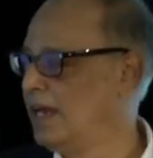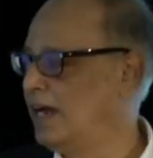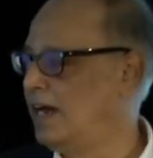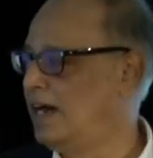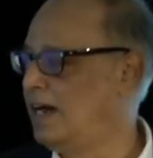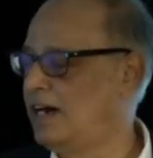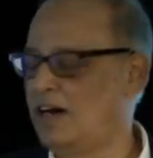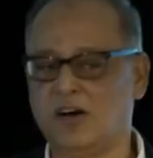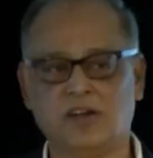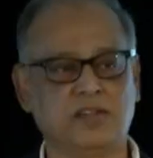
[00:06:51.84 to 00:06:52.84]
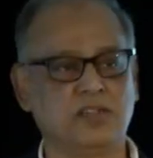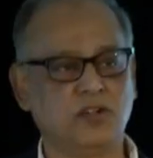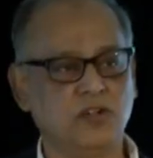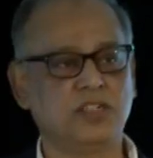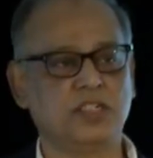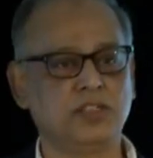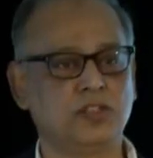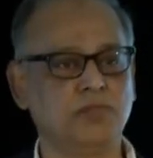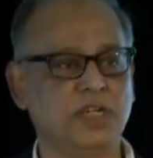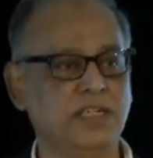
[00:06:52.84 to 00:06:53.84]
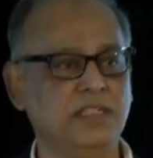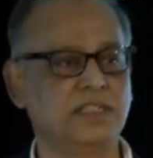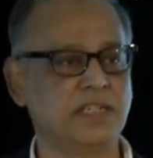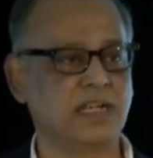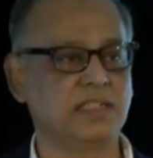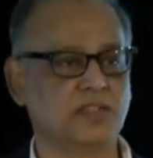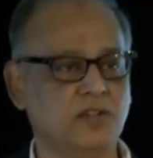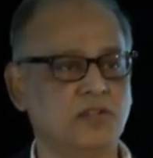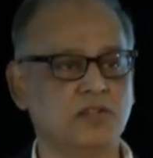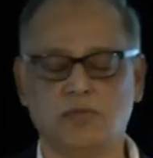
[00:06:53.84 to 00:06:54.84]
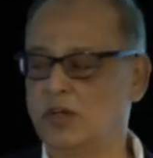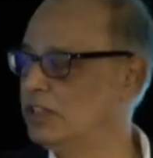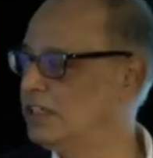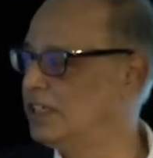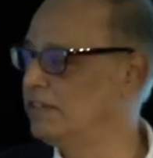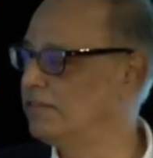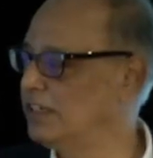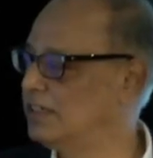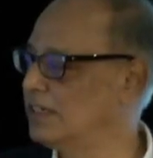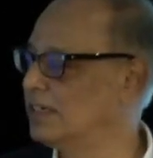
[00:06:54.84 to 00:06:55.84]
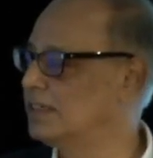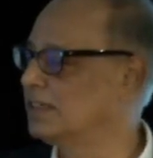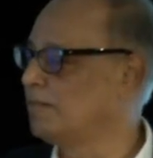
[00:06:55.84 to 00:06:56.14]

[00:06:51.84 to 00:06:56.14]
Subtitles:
on good consumer insights, good qualitative research.